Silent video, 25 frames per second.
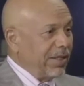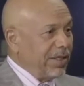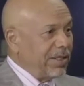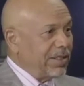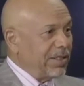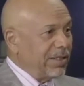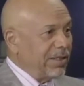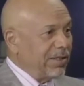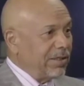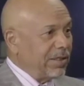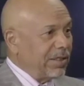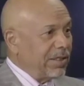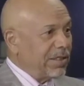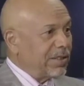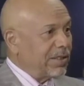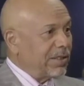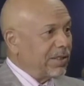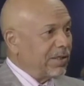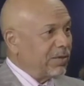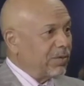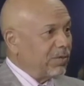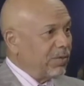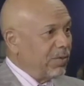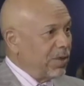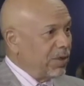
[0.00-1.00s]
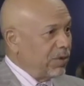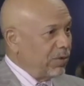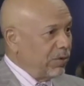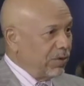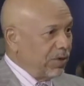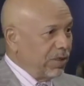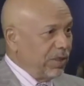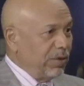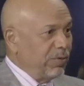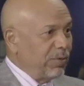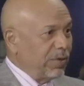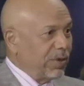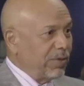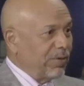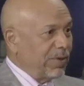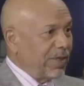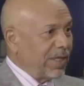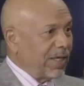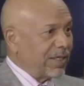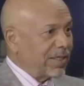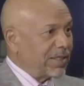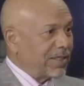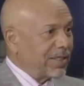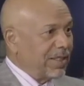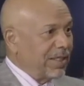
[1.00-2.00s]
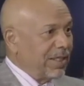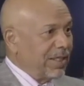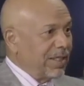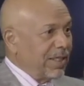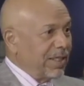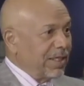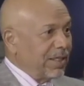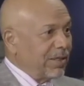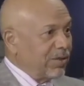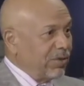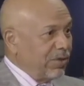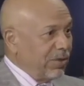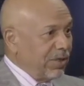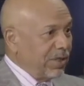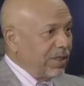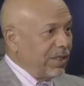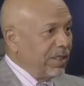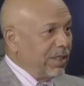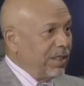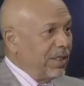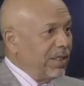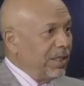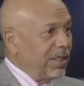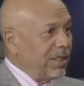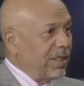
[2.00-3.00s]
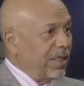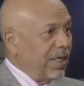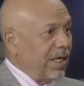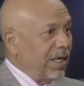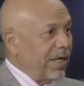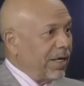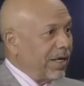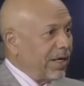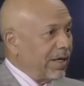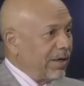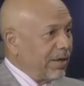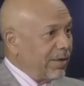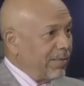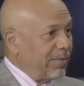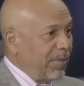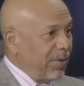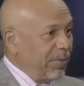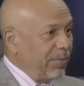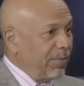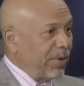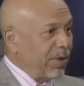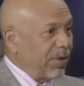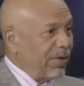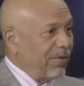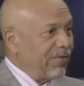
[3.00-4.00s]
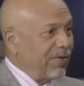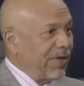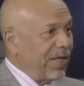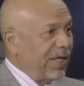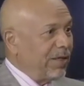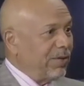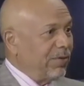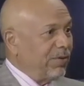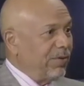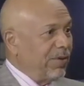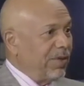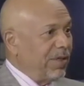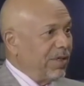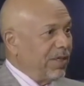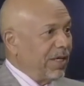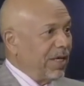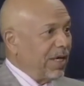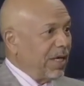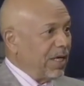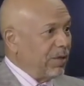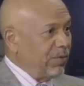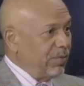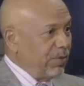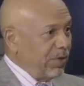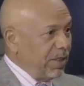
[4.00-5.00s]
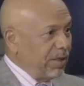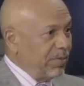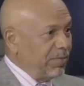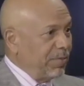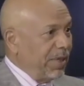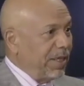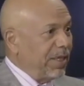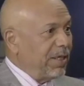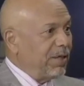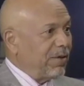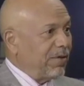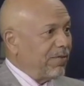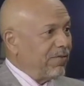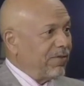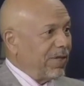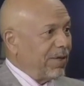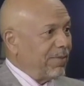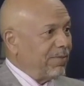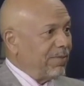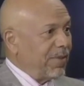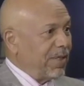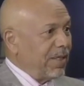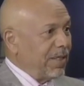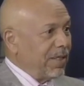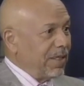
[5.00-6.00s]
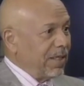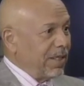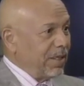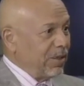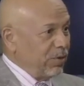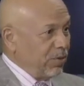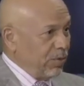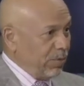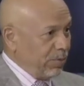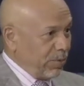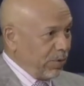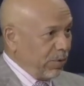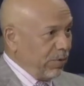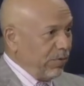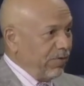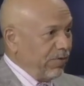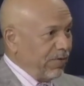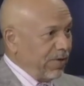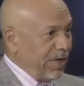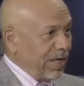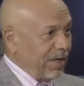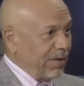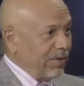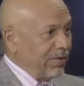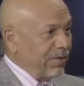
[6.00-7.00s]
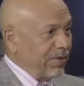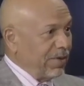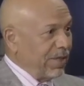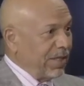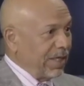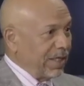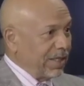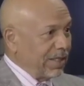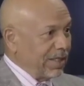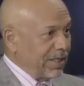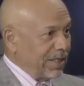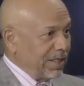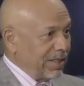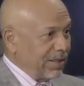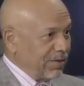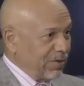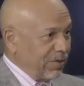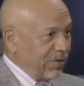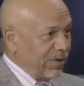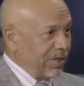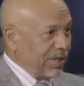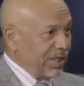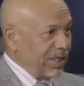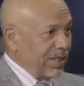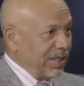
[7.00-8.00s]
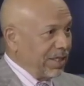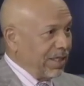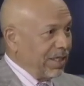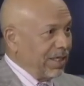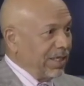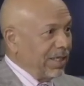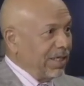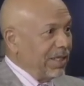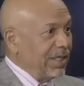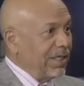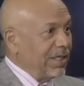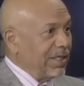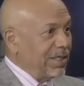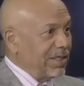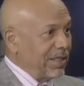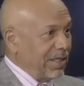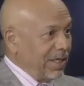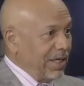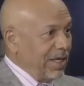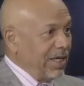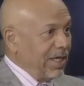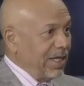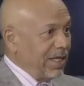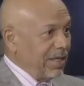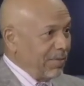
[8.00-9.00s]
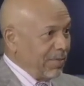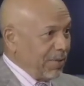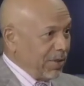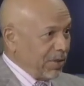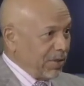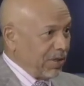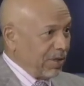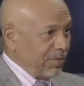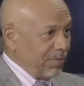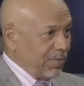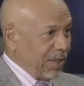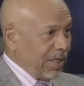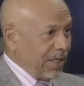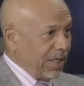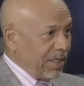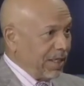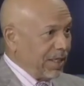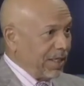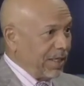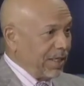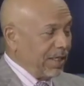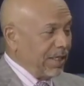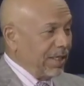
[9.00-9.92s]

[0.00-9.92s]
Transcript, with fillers: this interest uh, will continuing with us. Turkey they are a member of NATO, and we depend on them. Mm -hmm. You prove now that Turkey is really the major player,